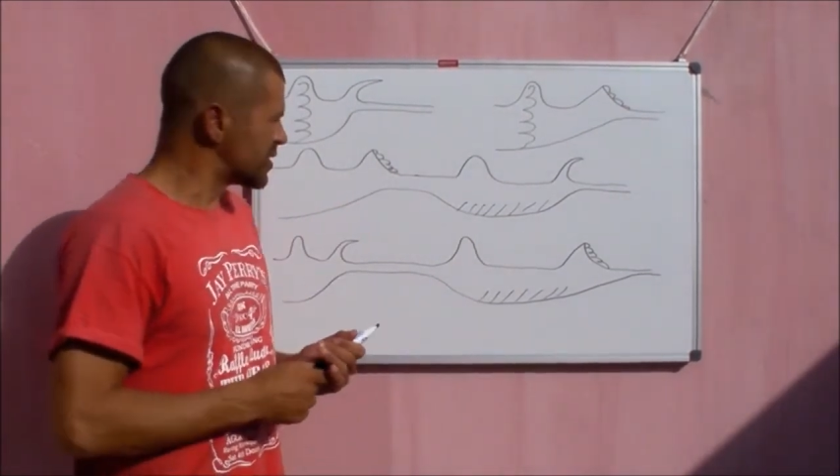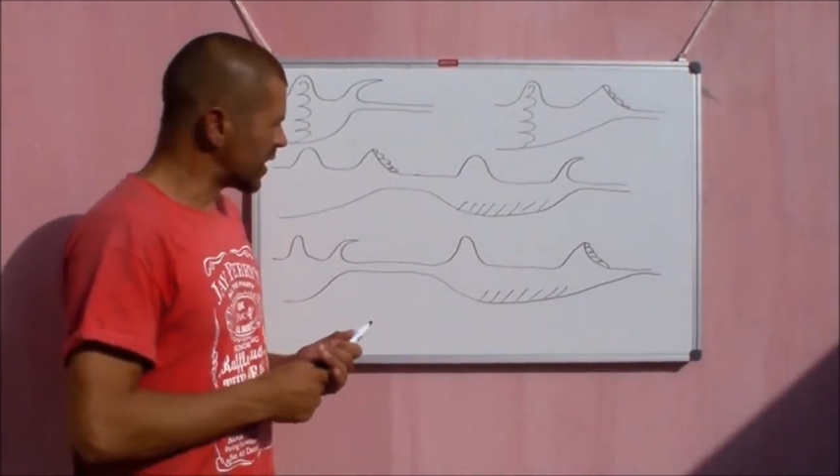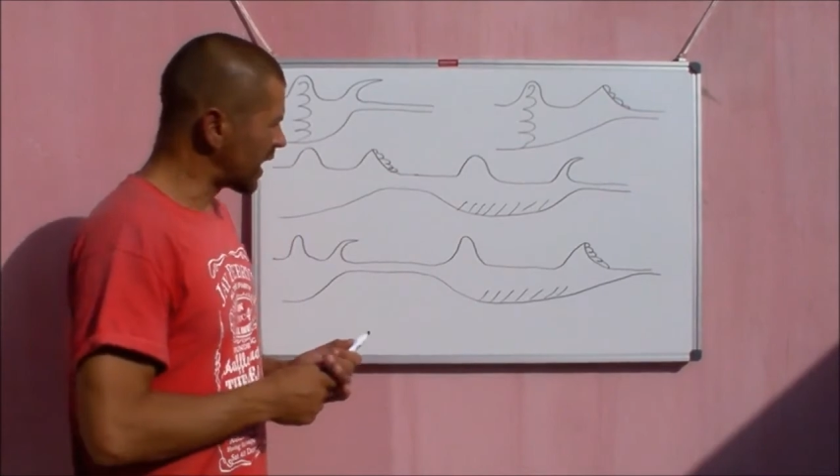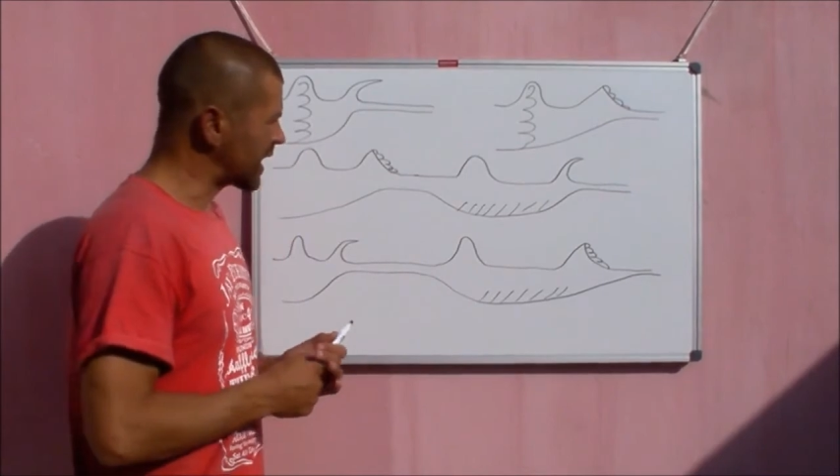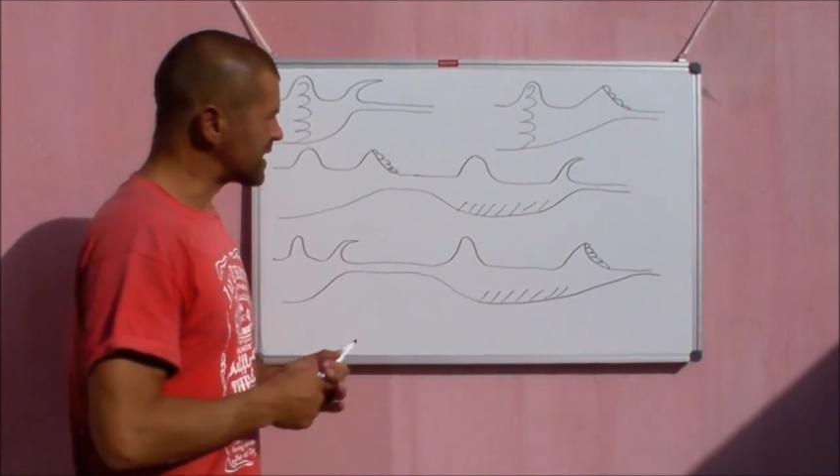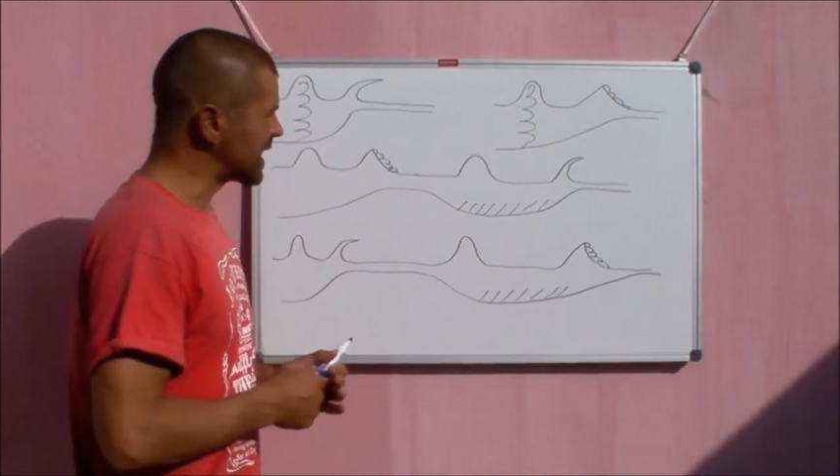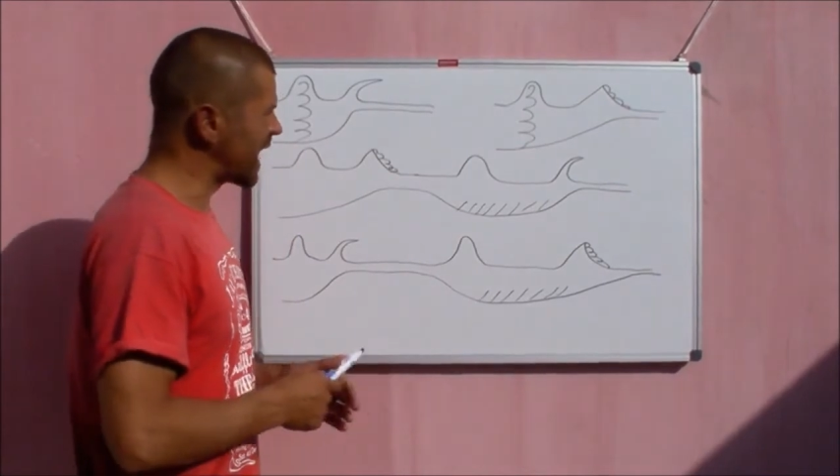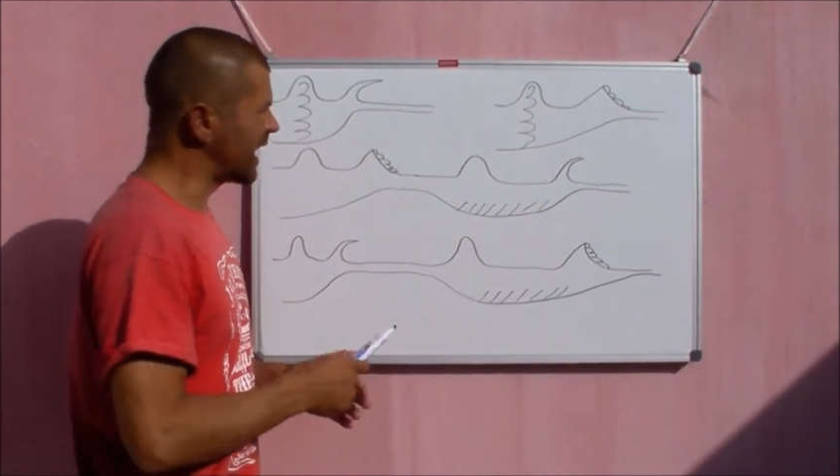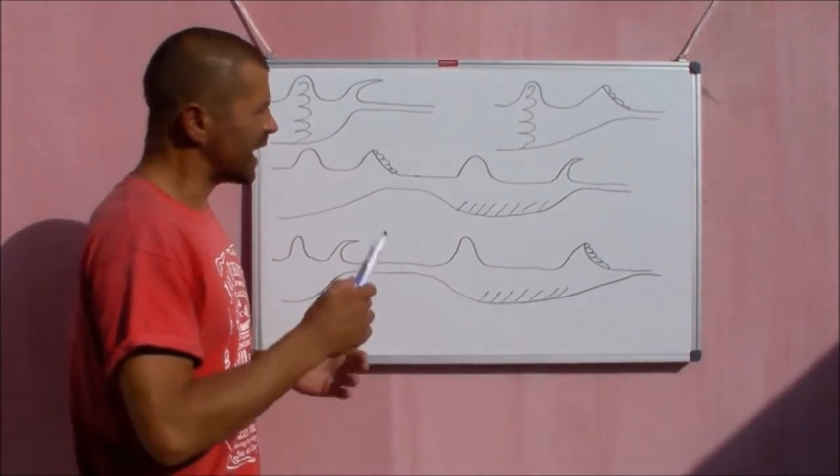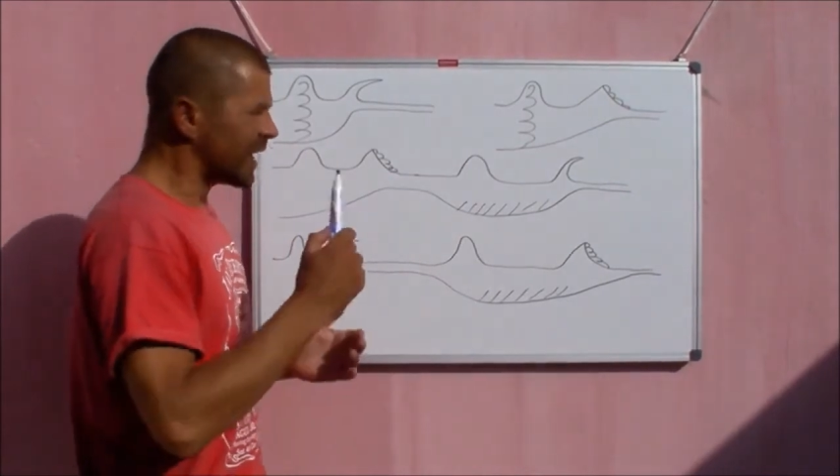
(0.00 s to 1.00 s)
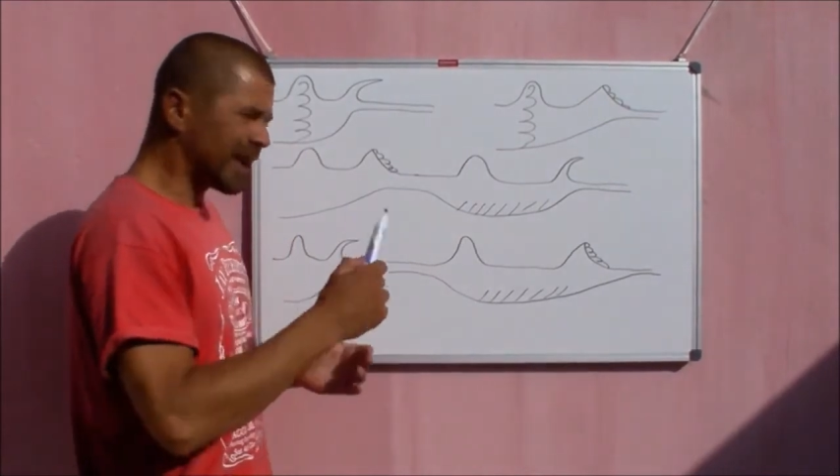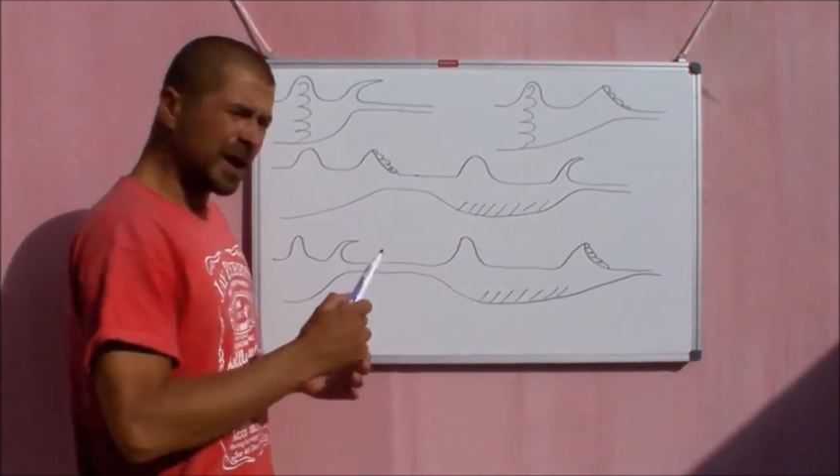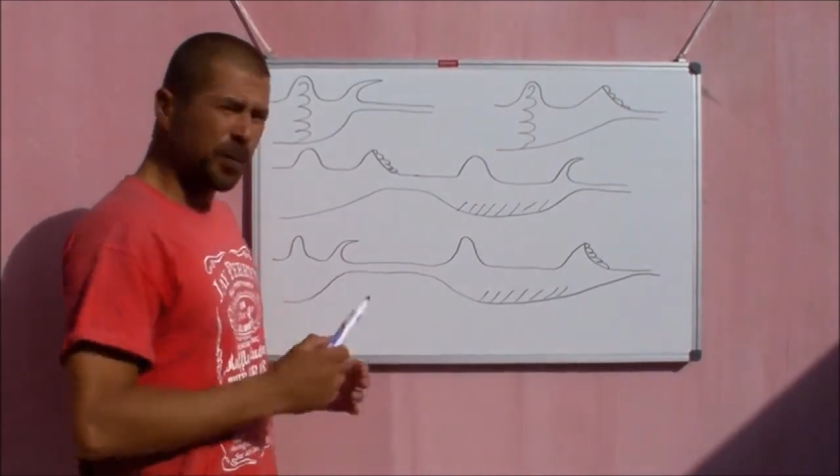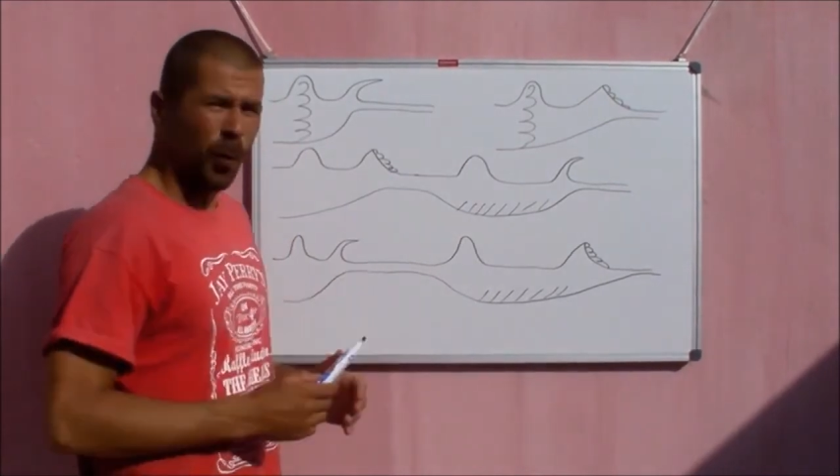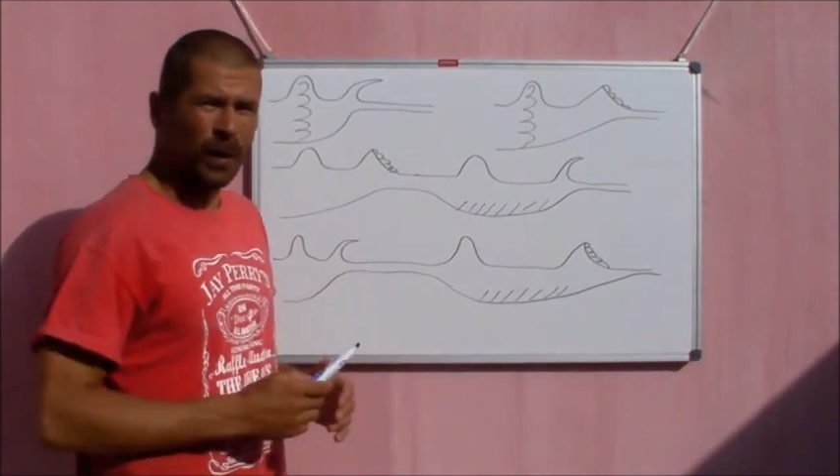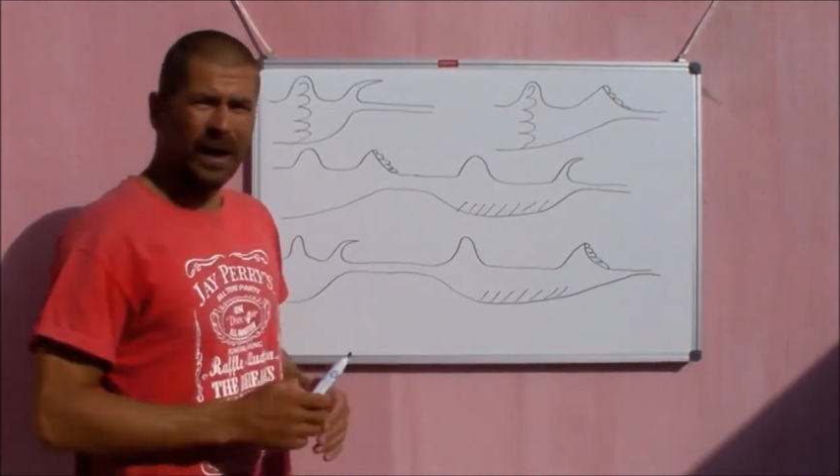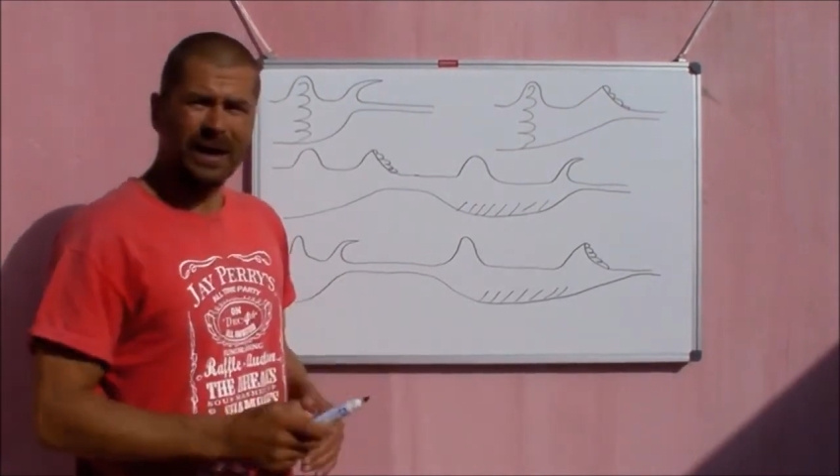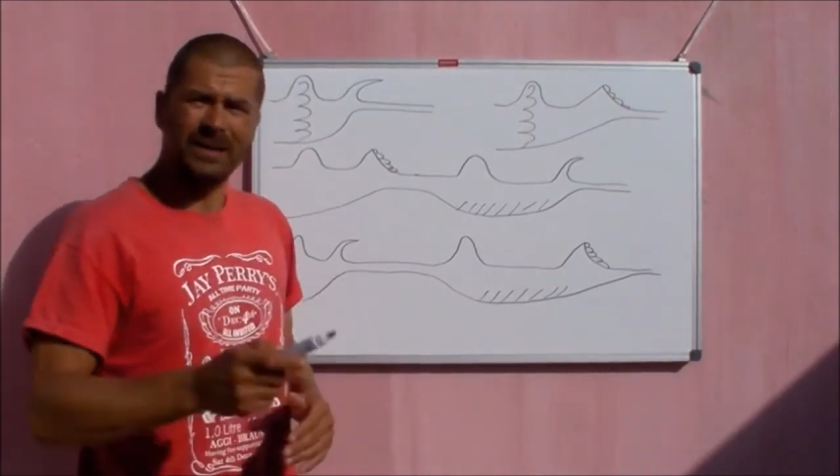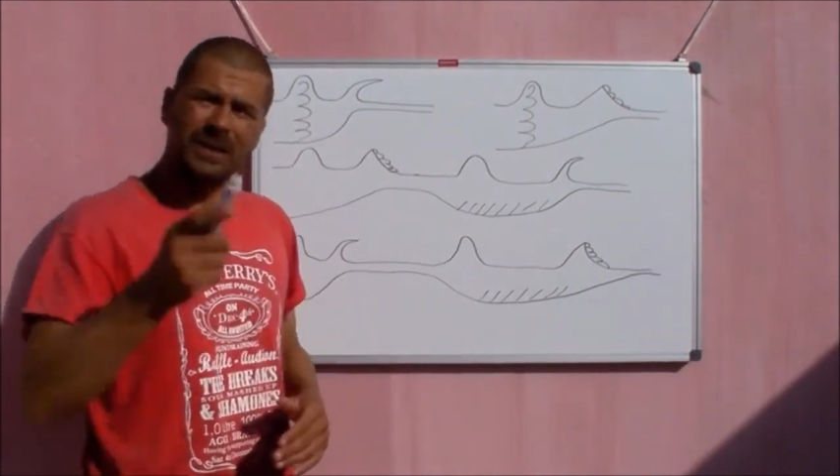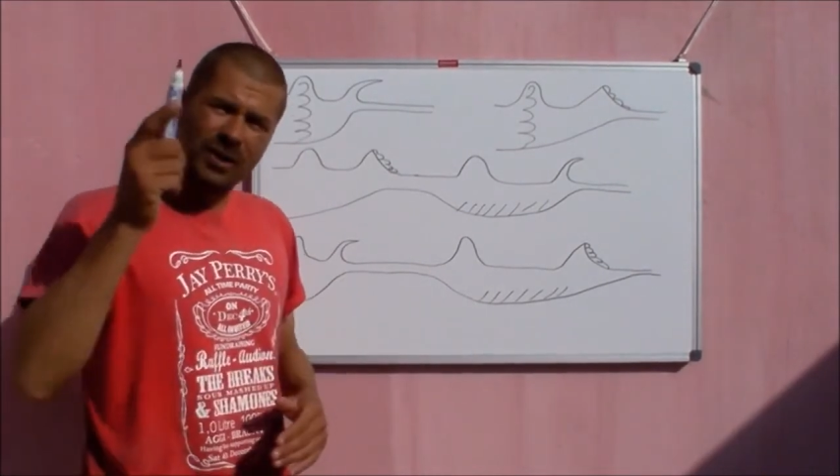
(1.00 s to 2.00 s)
So like I say, key point
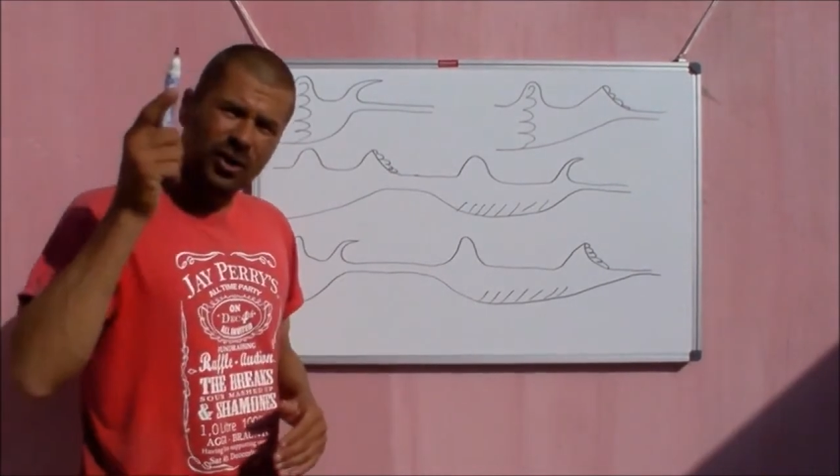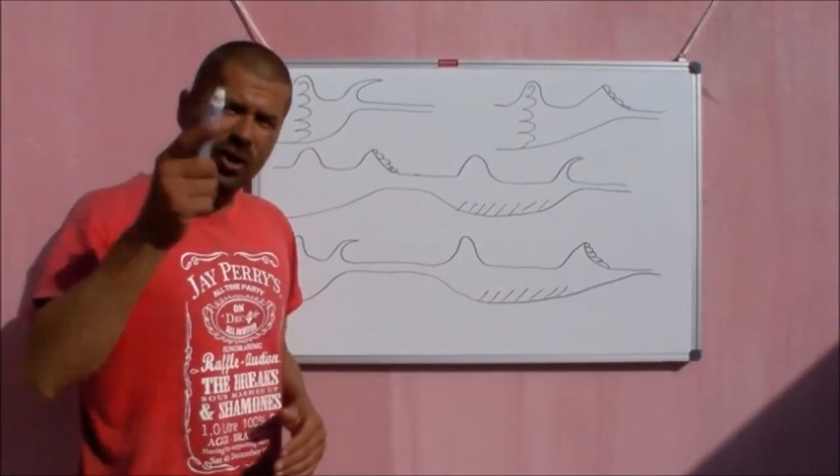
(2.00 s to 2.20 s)
is